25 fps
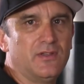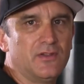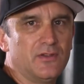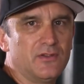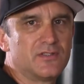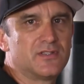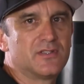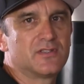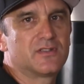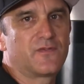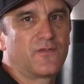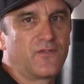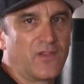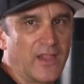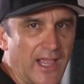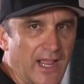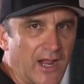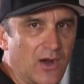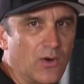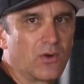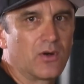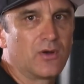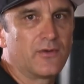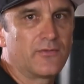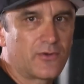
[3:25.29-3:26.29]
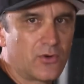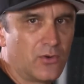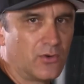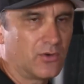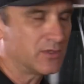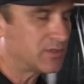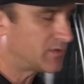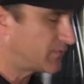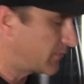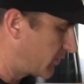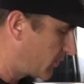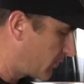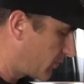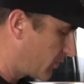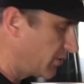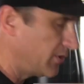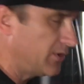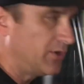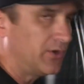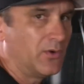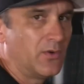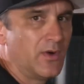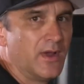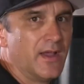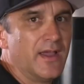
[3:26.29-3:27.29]
uses flour, of course, for the
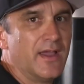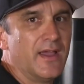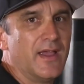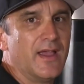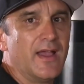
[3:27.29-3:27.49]
roux.